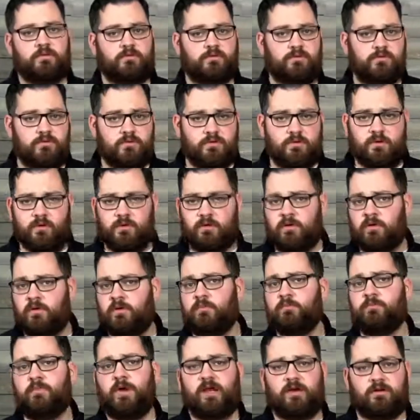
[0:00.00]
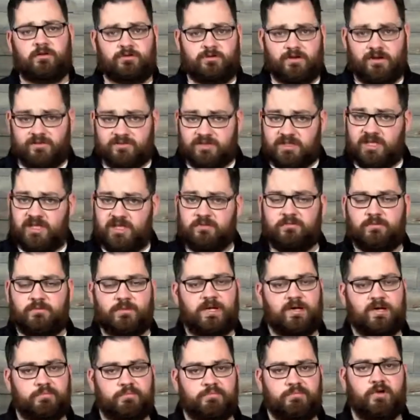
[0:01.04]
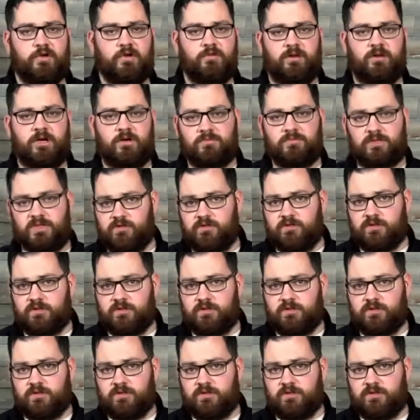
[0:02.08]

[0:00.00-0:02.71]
Google, Microsoft Teams, whatever program you